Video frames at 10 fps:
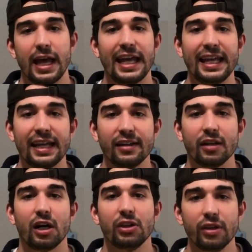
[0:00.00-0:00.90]
And
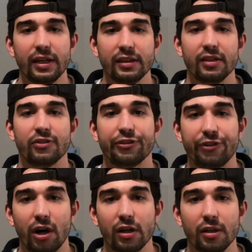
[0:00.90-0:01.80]
unlike these
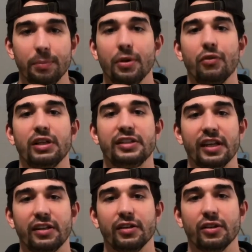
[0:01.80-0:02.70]
fun but
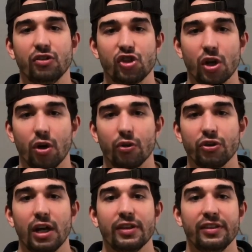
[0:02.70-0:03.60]
ridiculous shows,
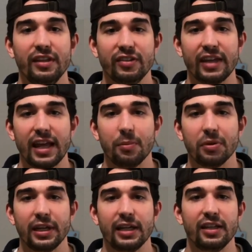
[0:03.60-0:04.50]
this game
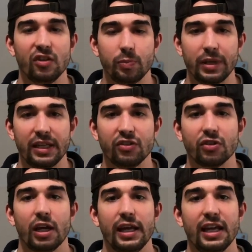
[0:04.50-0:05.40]
plan is based
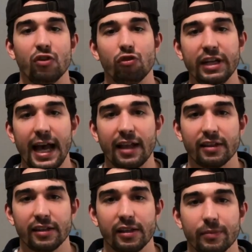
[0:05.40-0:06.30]
in
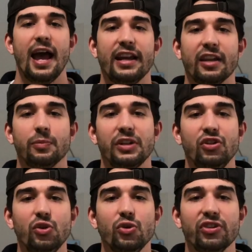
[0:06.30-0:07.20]
reality. It has been
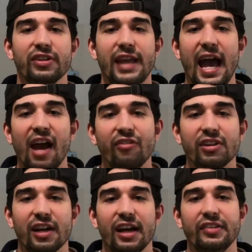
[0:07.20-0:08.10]
used in the
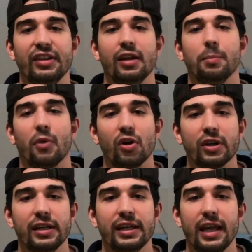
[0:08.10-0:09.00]
advertising and
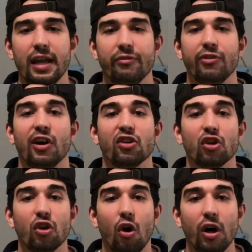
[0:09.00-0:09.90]
marketing game for as
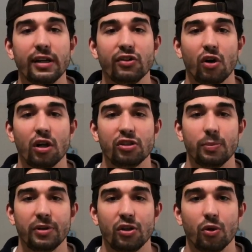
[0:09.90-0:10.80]
long as
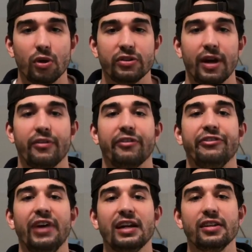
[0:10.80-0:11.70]
entrepreneurs have
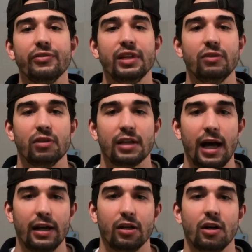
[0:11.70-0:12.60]
effectively
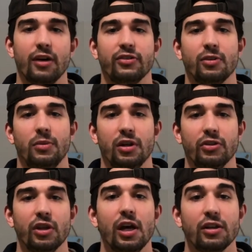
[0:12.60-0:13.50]
relied on
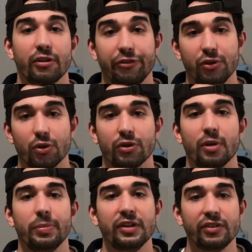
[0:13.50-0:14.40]
customers to fuel their
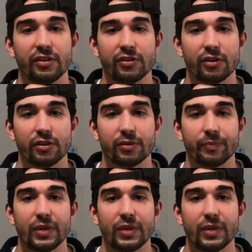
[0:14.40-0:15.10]
businesses.